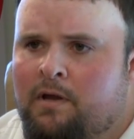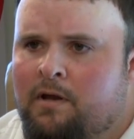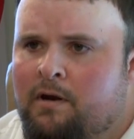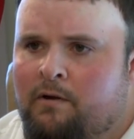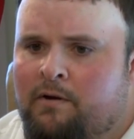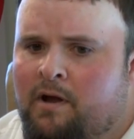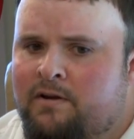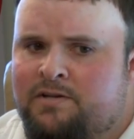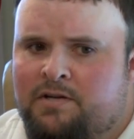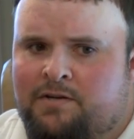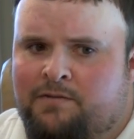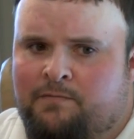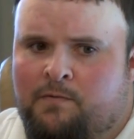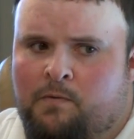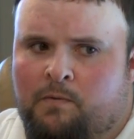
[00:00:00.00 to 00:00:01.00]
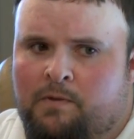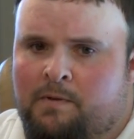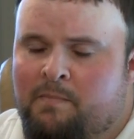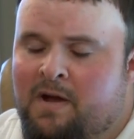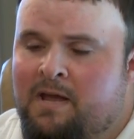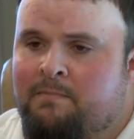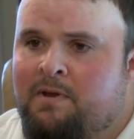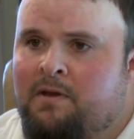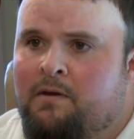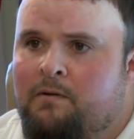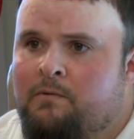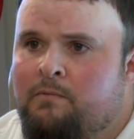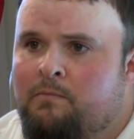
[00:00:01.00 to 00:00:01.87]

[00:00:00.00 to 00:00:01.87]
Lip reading: You know, not just for the baby who